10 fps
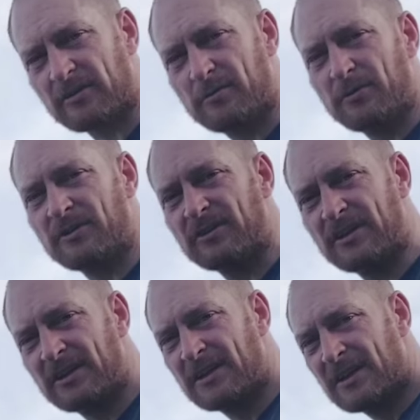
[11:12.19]

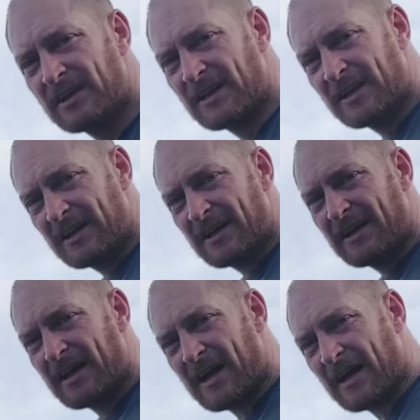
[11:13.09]
community,
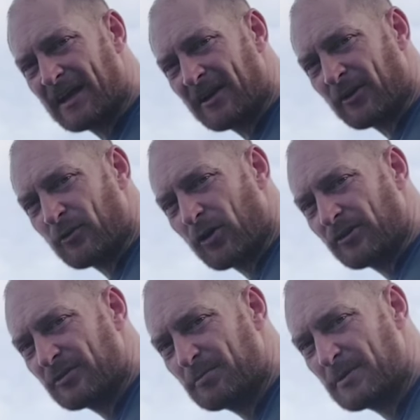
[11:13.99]
and
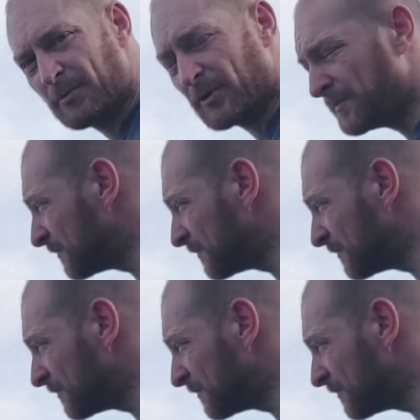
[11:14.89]
acknowledging people